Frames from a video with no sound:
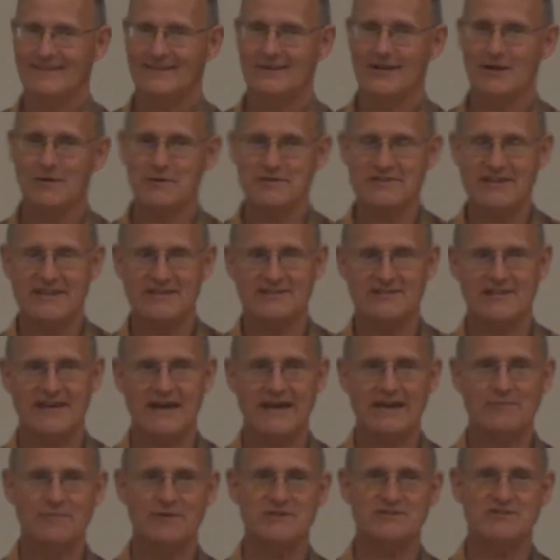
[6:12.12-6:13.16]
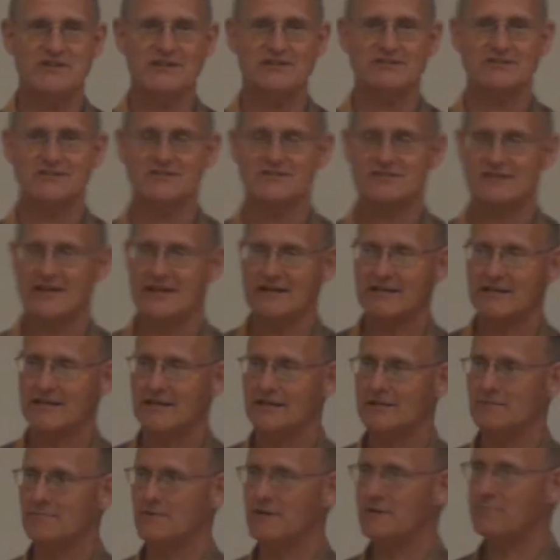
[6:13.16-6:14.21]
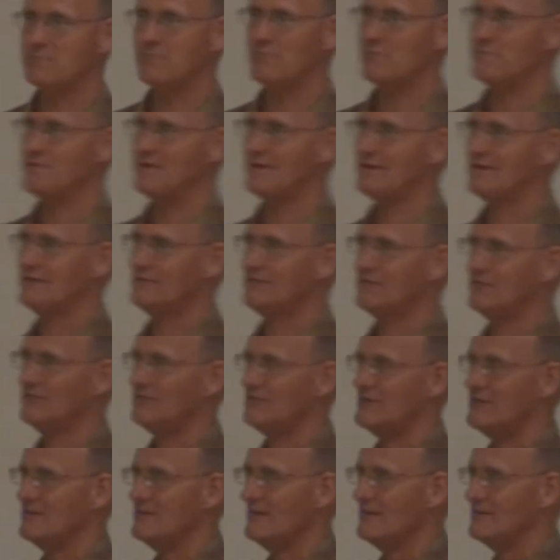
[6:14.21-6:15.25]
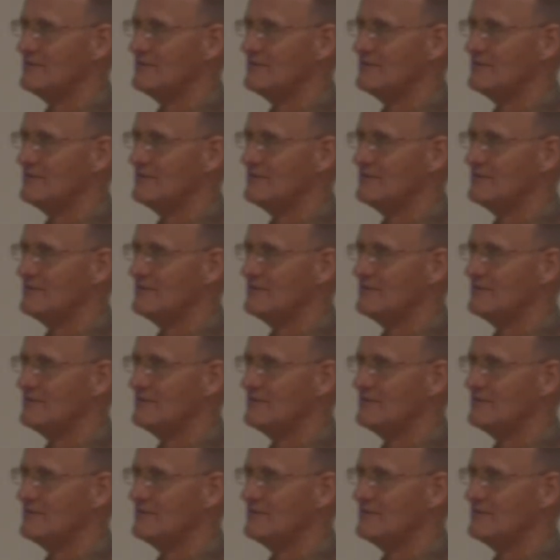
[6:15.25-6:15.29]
You know what they said when Jesus said, "Can anybody prove me guilty of sin?"